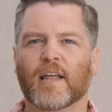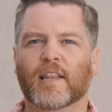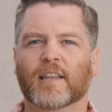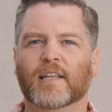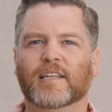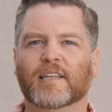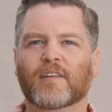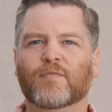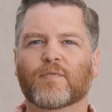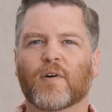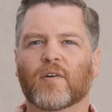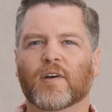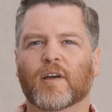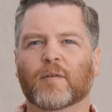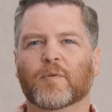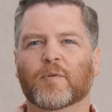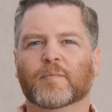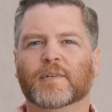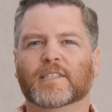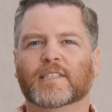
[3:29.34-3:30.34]
The default
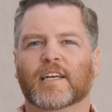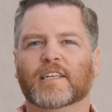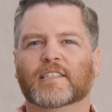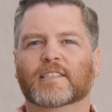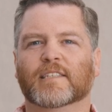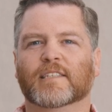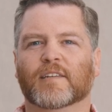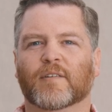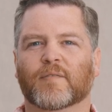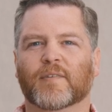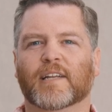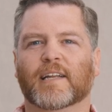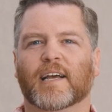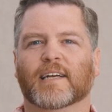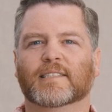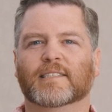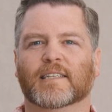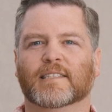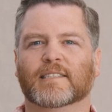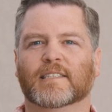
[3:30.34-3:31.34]
implementation of
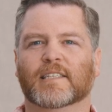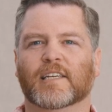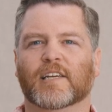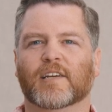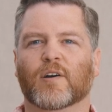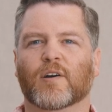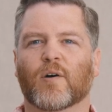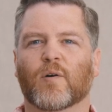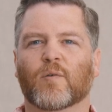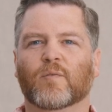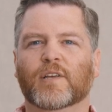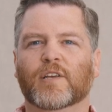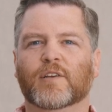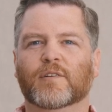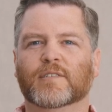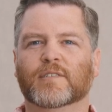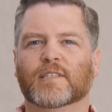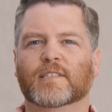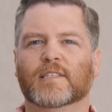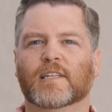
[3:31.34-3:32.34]
Indexed Entity only
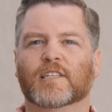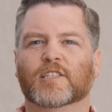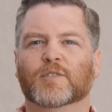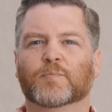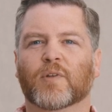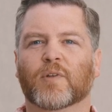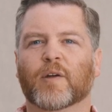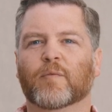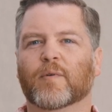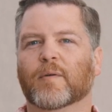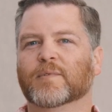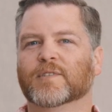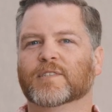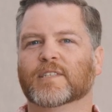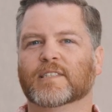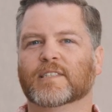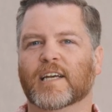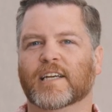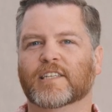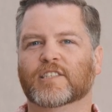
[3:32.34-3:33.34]
uses the display
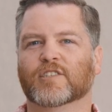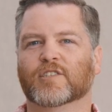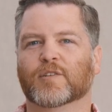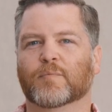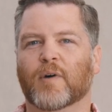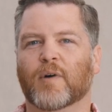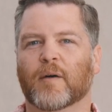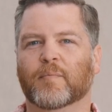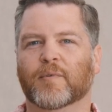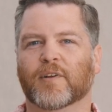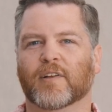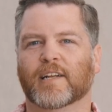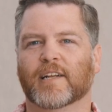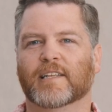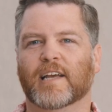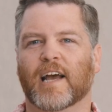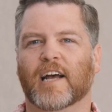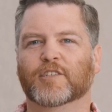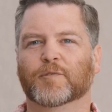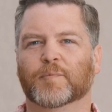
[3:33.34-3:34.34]
representation to populate
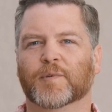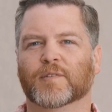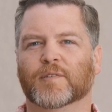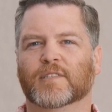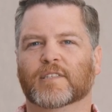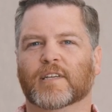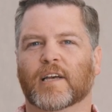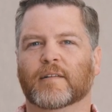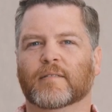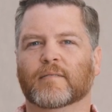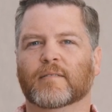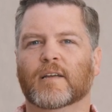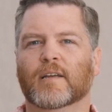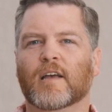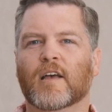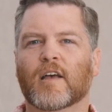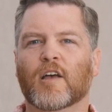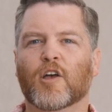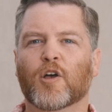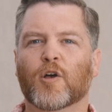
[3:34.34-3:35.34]
the attribute set,
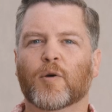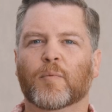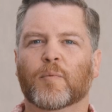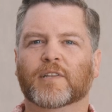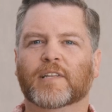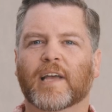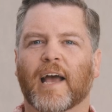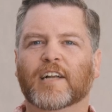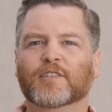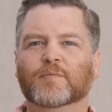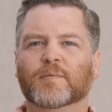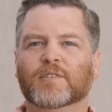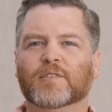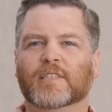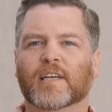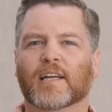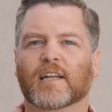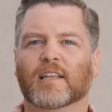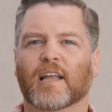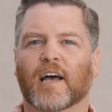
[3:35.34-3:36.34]
but the attribute
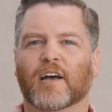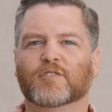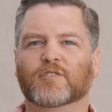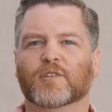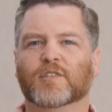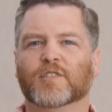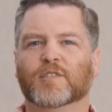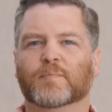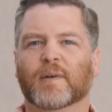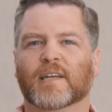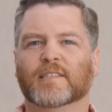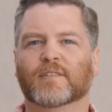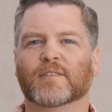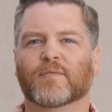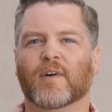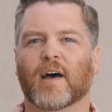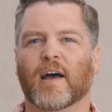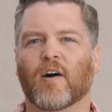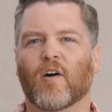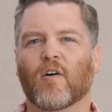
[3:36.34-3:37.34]
set allows you to
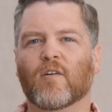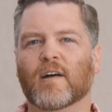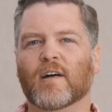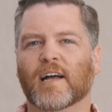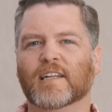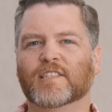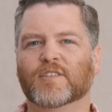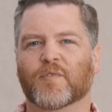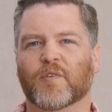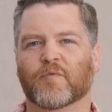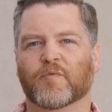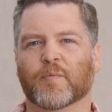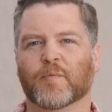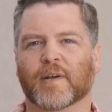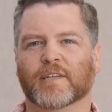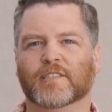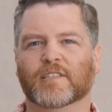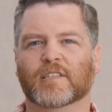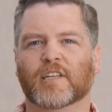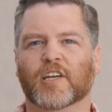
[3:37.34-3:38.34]
specify all kinds of
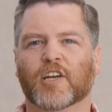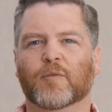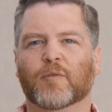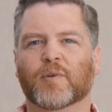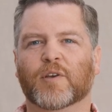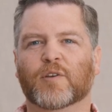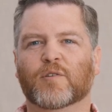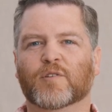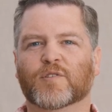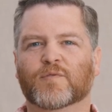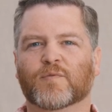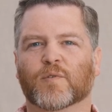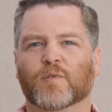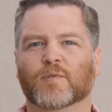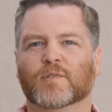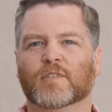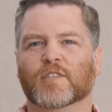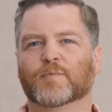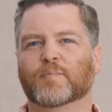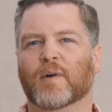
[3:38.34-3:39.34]
information that could be
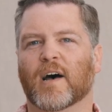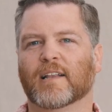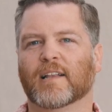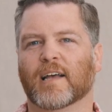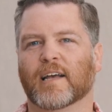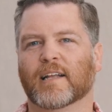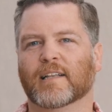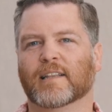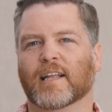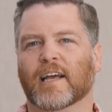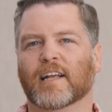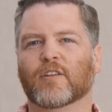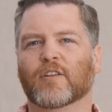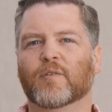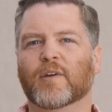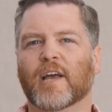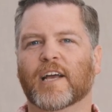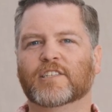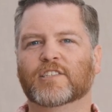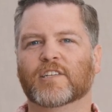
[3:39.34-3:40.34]
useful to Spotlight, like
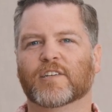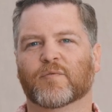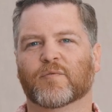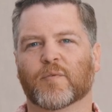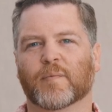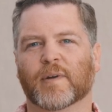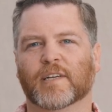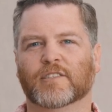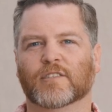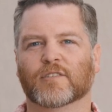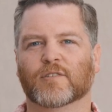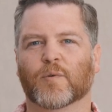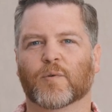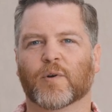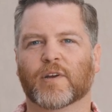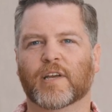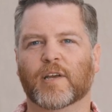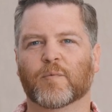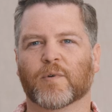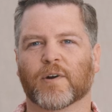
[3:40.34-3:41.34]
location information
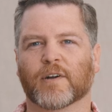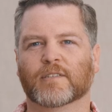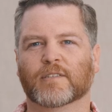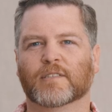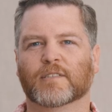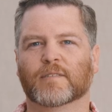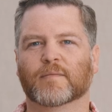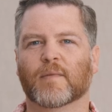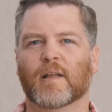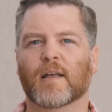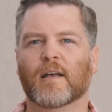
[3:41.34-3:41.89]
or keywords.